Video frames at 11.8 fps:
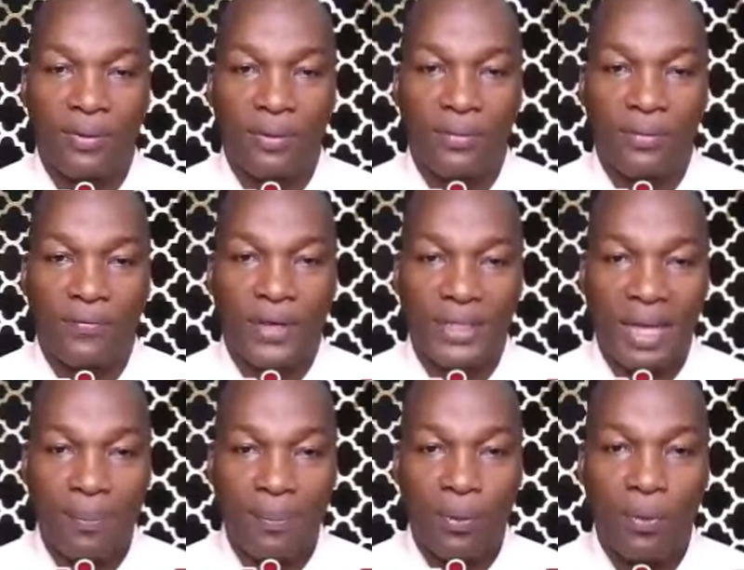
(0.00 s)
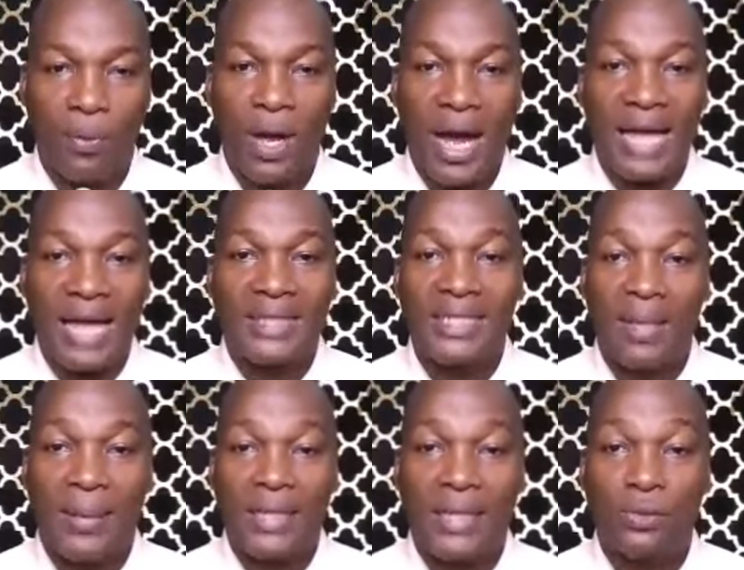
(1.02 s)
For example, a teacher
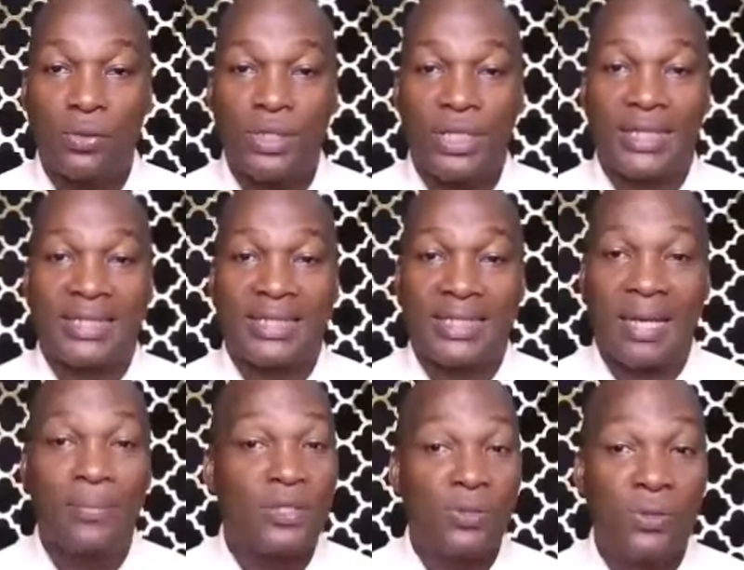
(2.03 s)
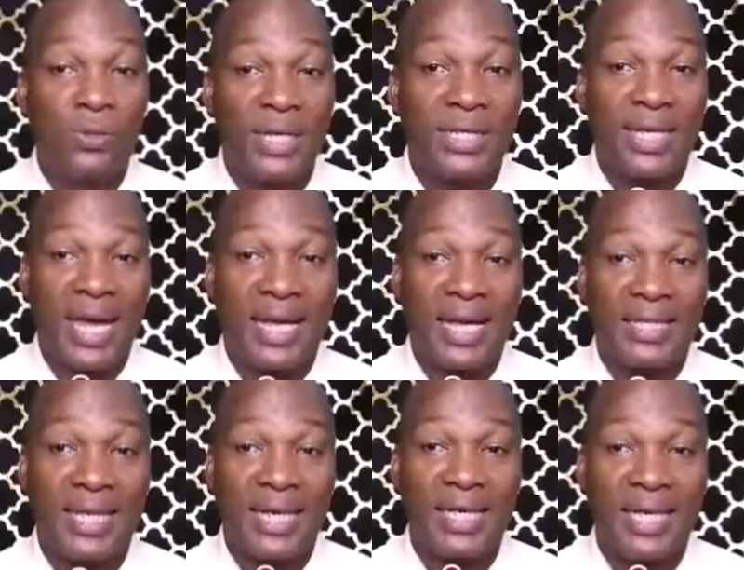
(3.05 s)
might notice that some students
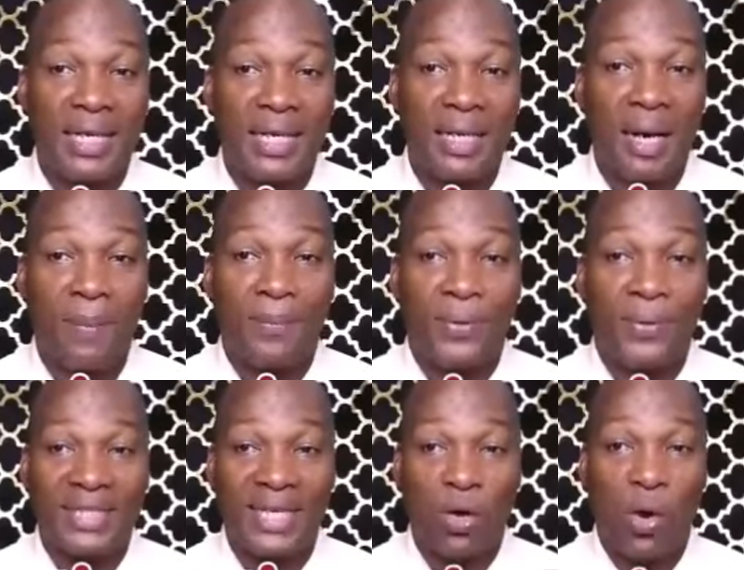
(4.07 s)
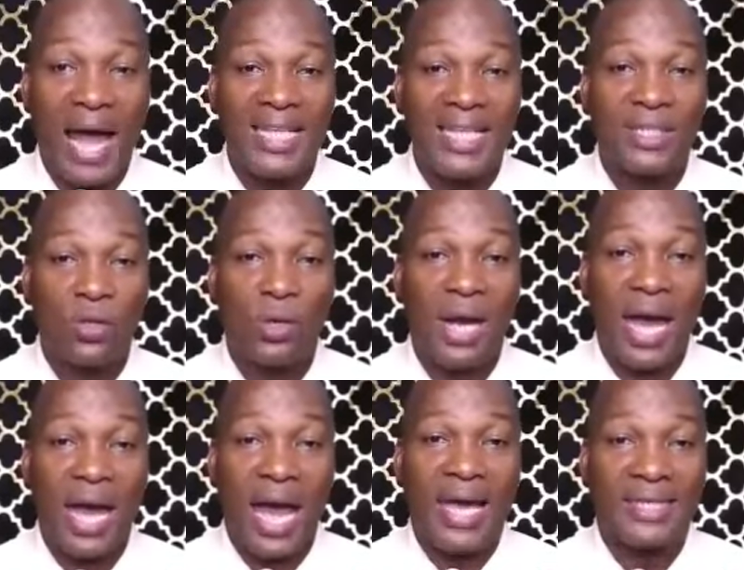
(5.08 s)
excel in practical hands-on
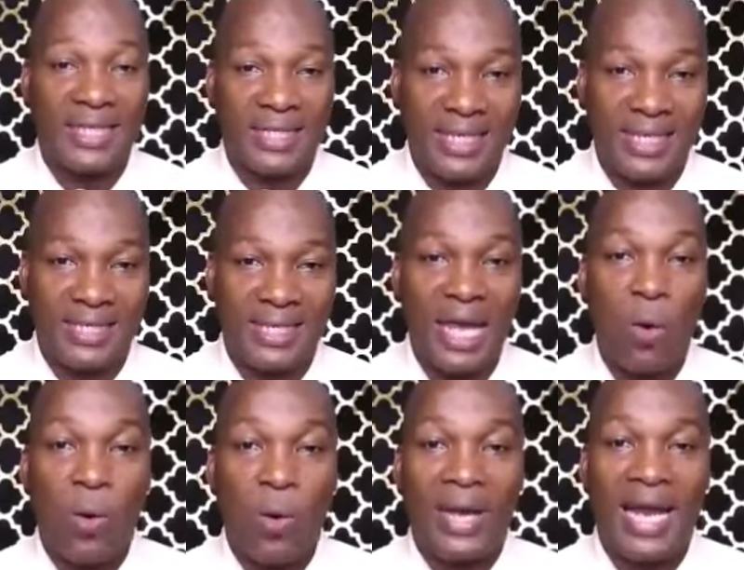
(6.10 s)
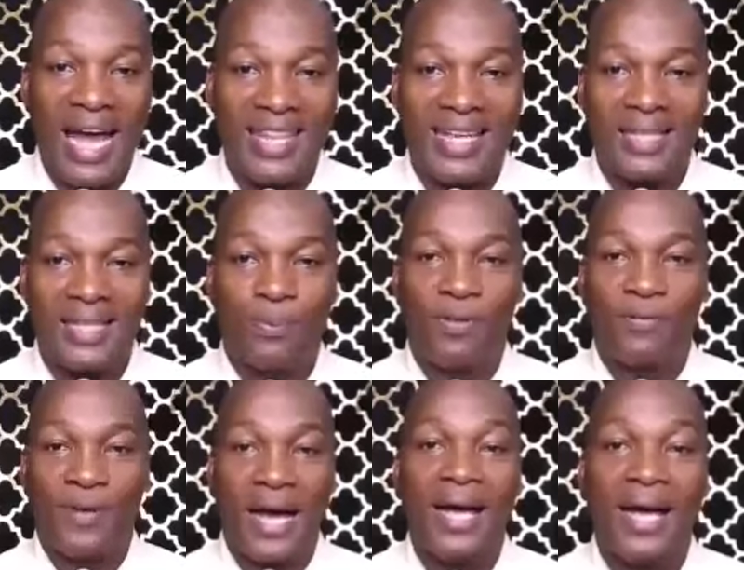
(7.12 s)
exercise, while others
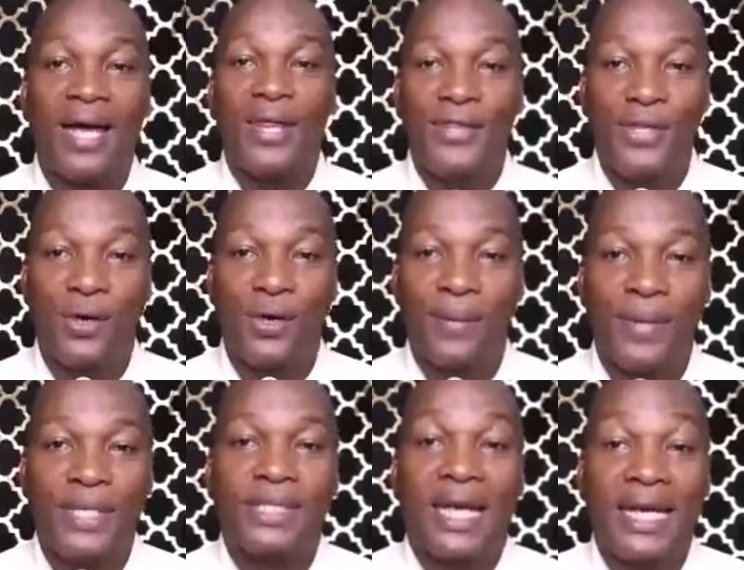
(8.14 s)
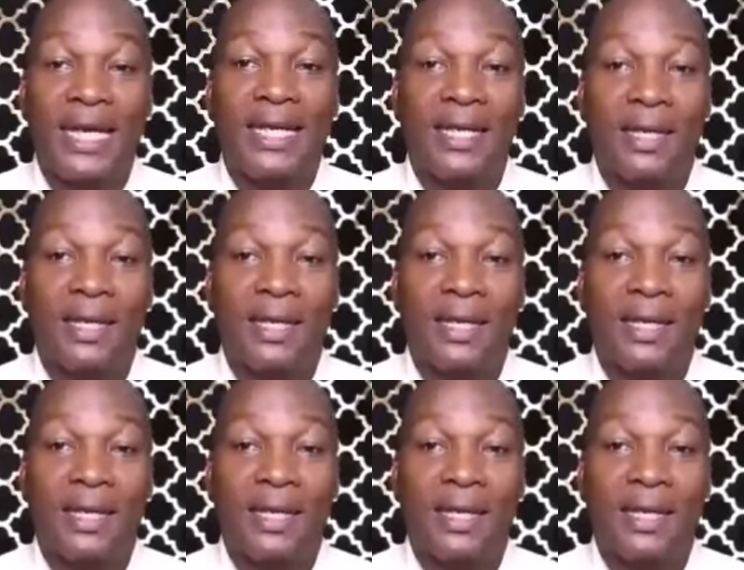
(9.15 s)
prefer theory-based learning.